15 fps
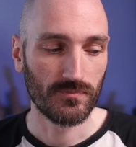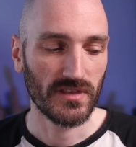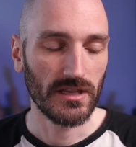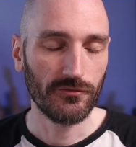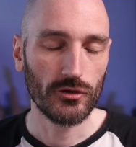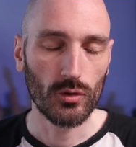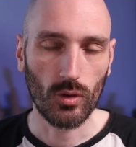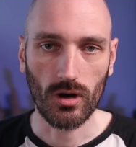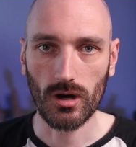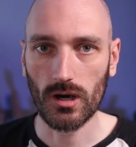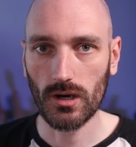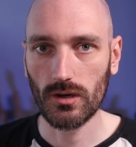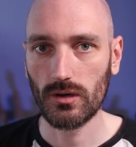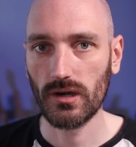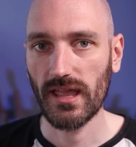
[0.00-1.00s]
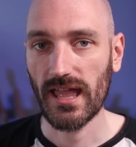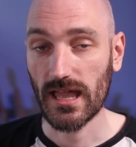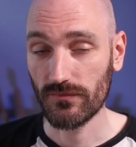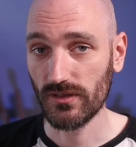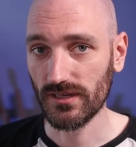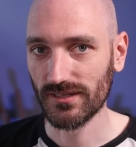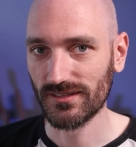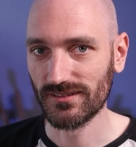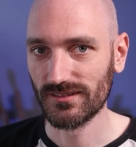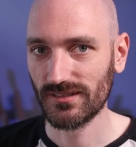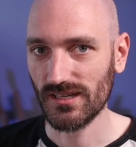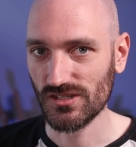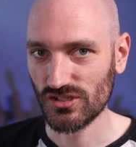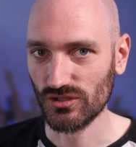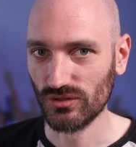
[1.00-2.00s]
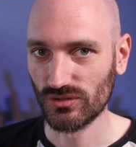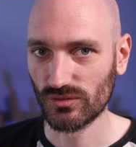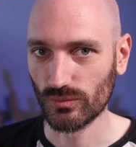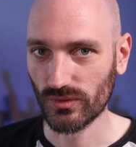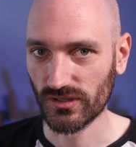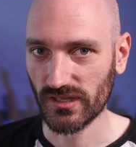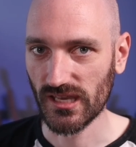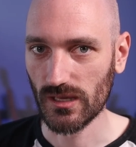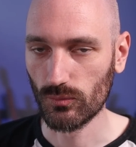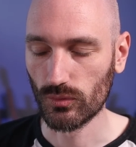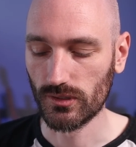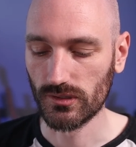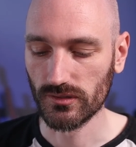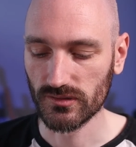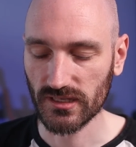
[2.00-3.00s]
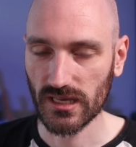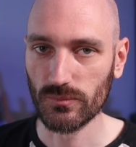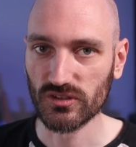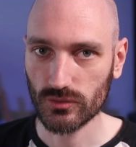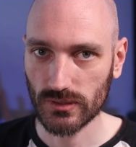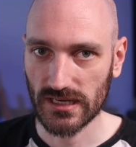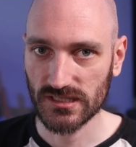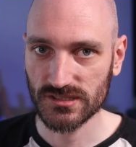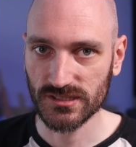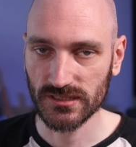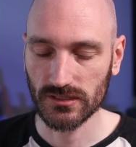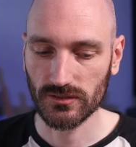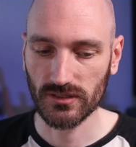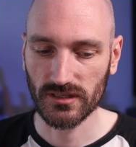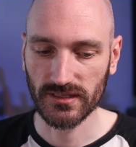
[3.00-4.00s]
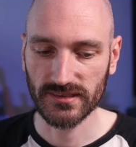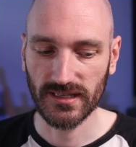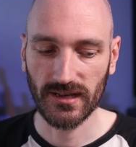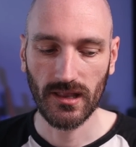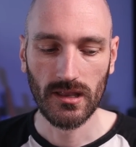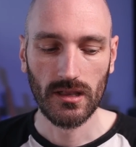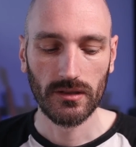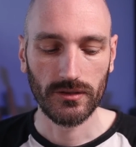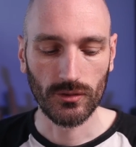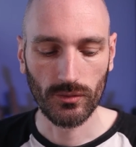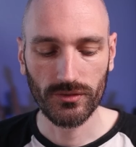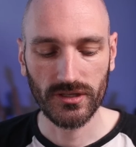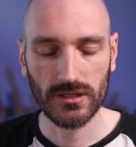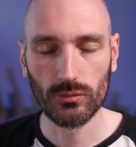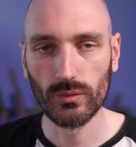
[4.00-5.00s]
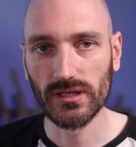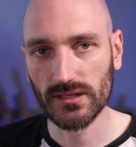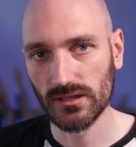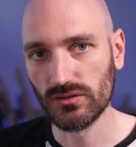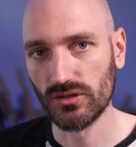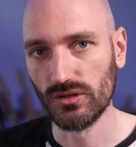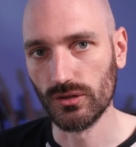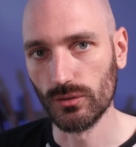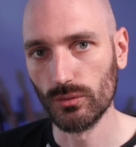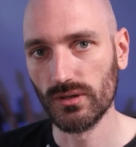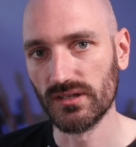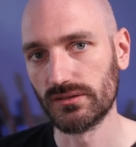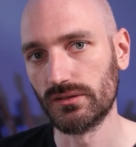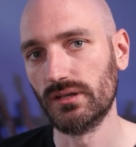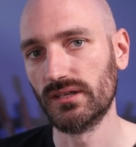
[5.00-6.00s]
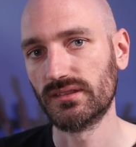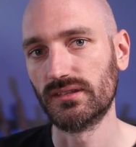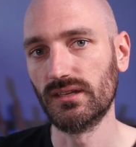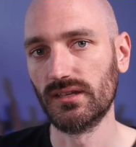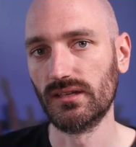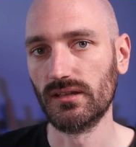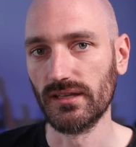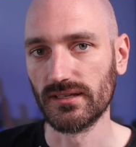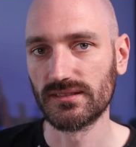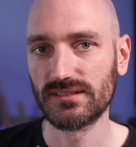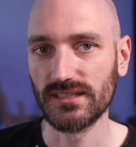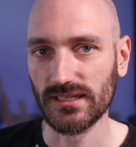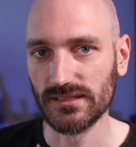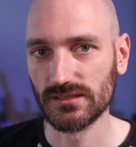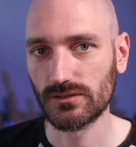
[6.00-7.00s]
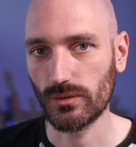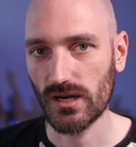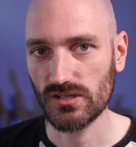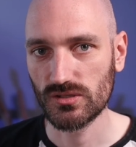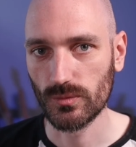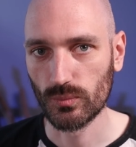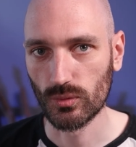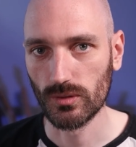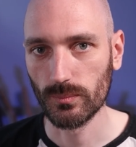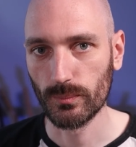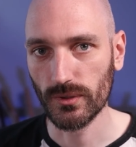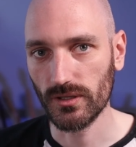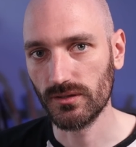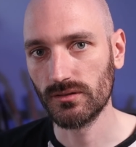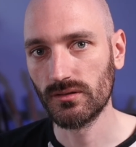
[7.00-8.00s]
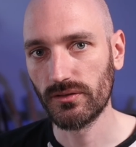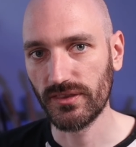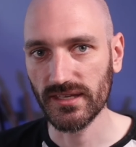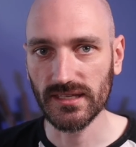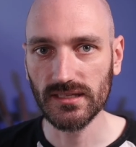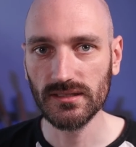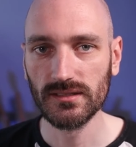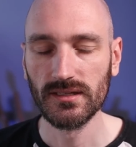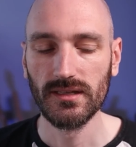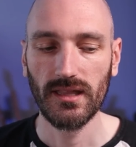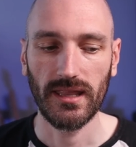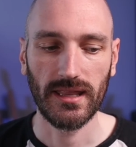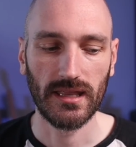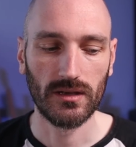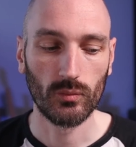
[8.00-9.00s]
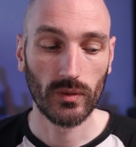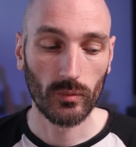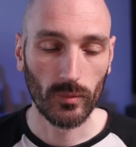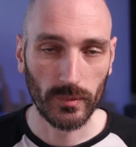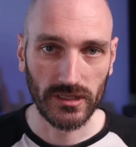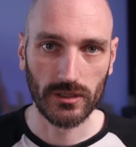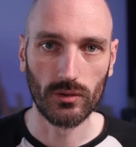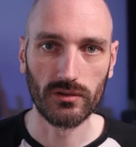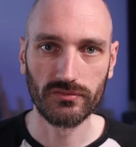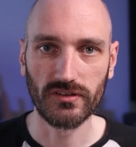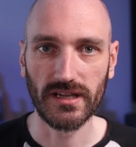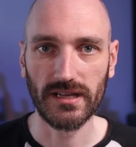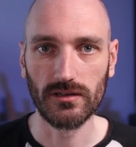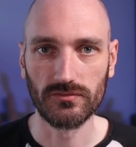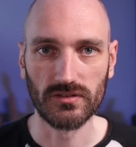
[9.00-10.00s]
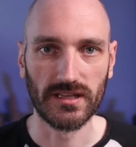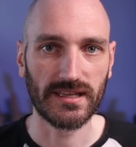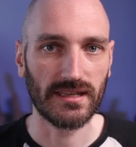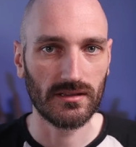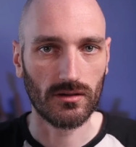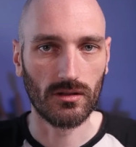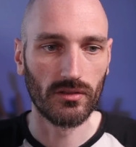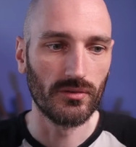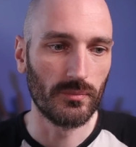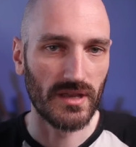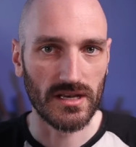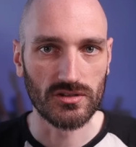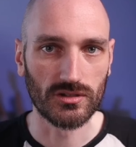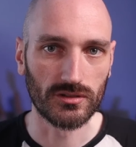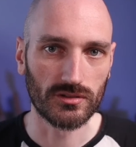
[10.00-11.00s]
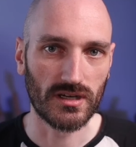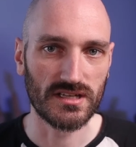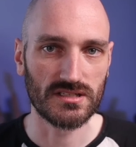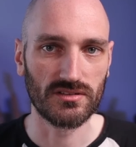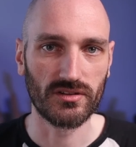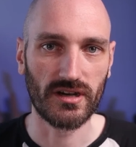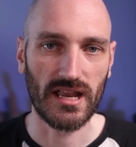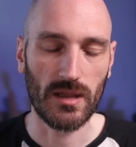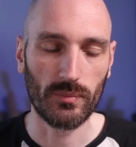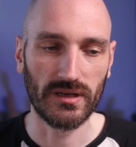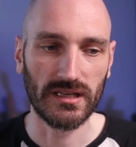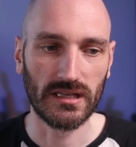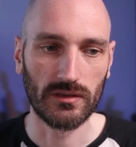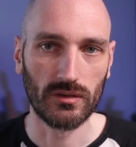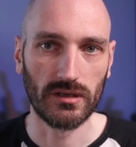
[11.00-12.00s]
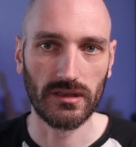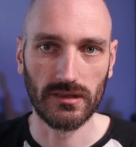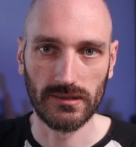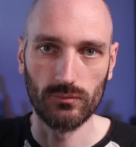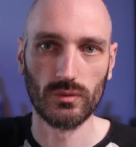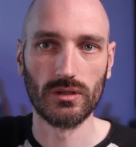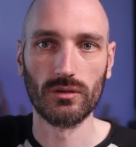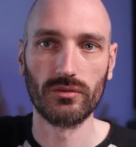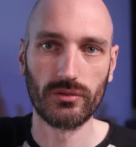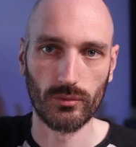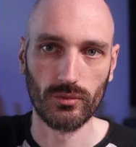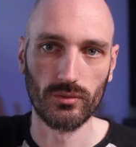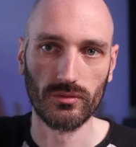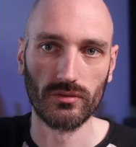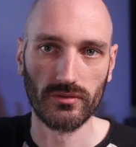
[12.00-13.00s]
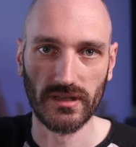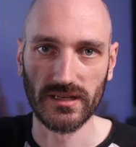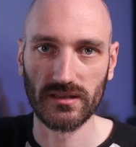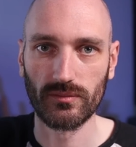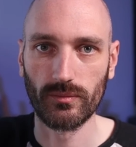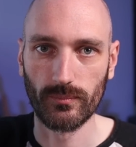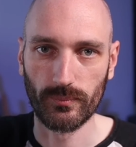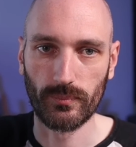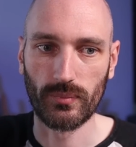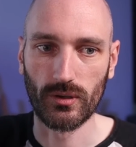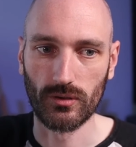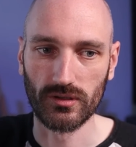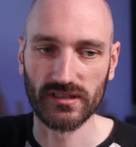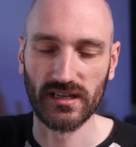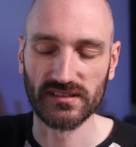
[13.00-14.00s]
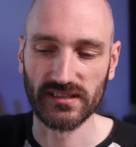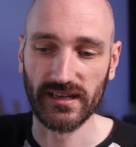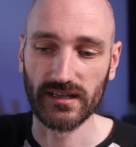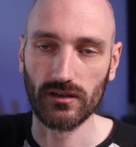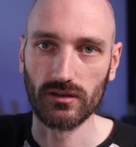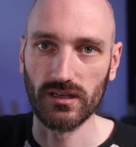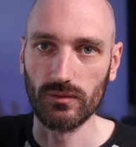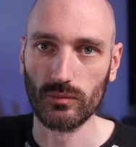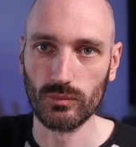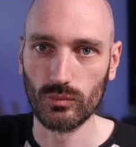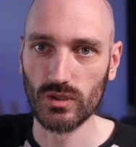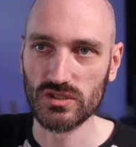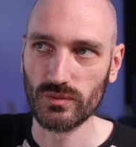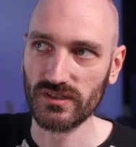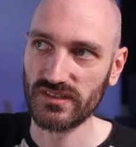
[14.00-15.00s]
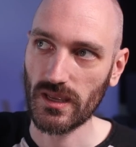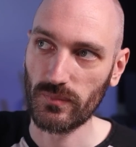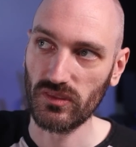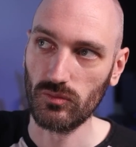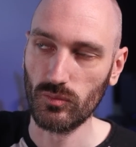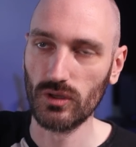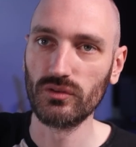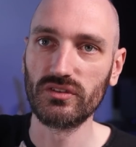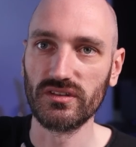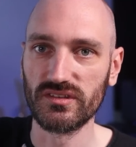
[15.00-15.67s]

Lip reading: If you are having issues with the game where the game is crashing or anything like that, the only thing you really need to do is to hit the like send crash report button thingy, and we will be notified of like all the major crashes that are happening, and then we'll go through like prioritize like, okay, which one is happening the most?